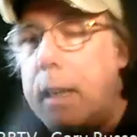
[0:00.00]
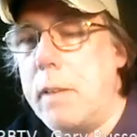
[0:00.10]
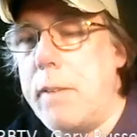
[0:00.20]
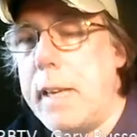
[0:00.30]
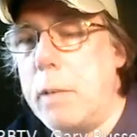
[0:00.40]

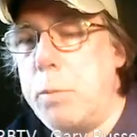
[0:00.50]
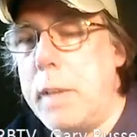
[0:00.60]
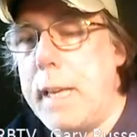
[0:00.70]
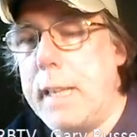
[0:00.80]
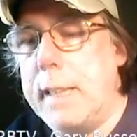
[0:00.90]
if I can
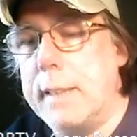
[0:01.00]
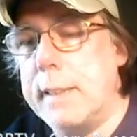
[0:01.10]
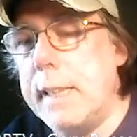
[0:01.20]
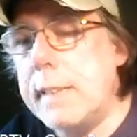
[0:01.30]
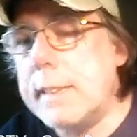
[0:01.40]
play this.
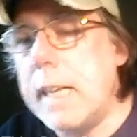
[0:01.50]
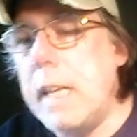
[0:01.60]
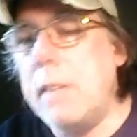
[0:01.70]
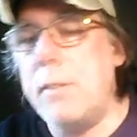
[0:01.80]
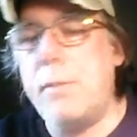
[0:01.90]
It's
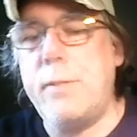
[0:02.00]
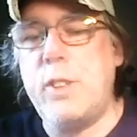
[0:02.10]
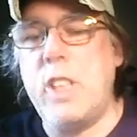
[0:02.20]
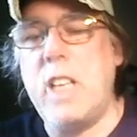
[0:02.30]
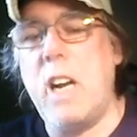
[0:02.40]
kind of
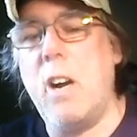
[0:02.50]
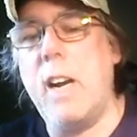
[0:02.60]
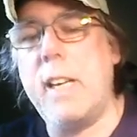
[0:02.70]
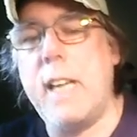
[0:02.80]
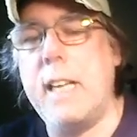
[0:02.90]

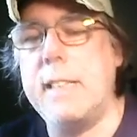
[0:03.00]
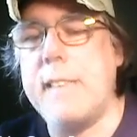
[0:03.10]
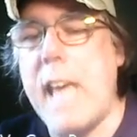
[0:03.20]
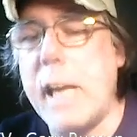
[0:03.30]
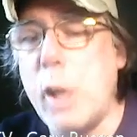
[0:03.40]
generic and it's
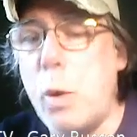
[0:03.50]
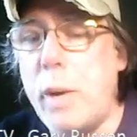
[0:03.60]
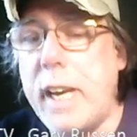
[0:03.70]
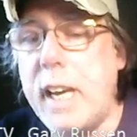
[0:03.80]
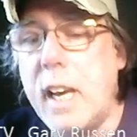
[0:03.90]

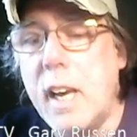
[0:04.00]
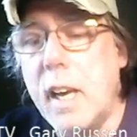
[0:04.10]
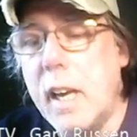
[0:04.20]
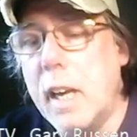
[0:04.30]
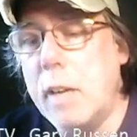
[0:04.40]
echoey,
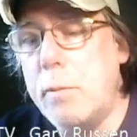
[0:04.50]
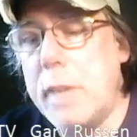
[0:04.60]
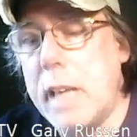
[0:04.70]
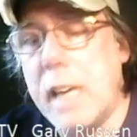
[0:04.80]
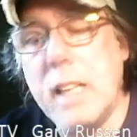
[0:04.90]

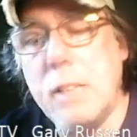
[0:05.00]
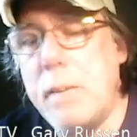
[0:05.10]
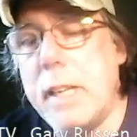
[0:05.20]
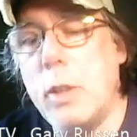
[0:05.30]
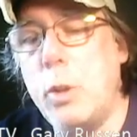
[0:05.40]
but I'm going to
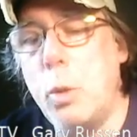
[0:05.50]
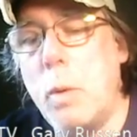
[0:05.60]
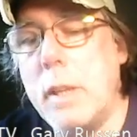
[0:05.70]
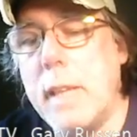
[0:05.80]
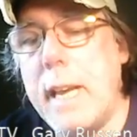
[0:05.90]
make a new
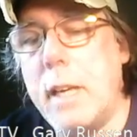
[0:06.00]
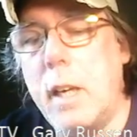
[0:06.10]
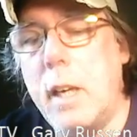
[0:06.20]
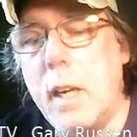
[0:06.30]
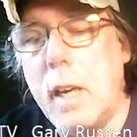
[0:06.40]
one
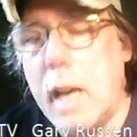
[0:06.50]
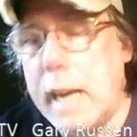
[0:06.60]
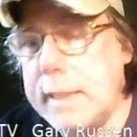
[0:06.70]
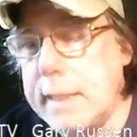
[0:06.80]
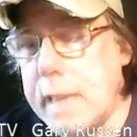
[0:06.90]
later.
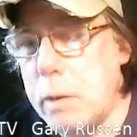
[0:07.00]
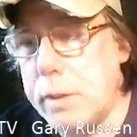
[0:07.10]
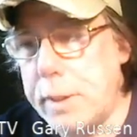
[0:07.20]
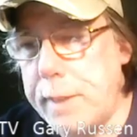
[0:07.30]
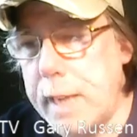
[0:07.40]
I did that with
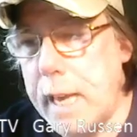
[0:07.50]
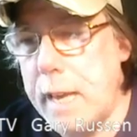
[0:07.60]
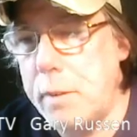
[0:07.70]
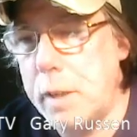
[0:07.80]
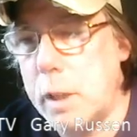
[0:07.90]
a thing I
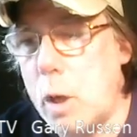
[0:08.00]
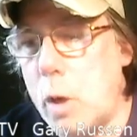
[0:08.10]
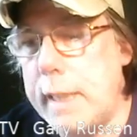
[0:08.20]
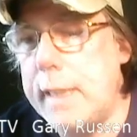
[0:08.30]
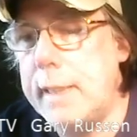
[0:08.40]
have here
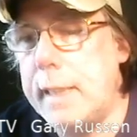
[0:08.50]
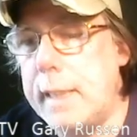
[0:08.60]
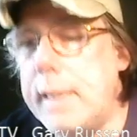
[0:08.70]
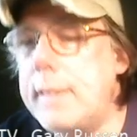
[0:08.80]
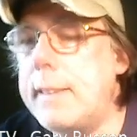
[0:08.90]
called
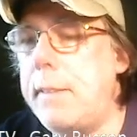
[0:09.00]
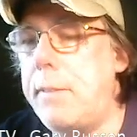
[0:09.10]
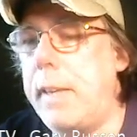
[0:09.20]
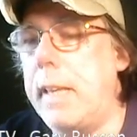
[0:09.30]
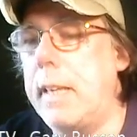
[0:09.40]

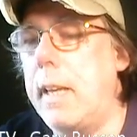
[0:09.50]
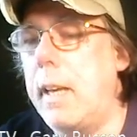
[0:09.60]
EasyVid.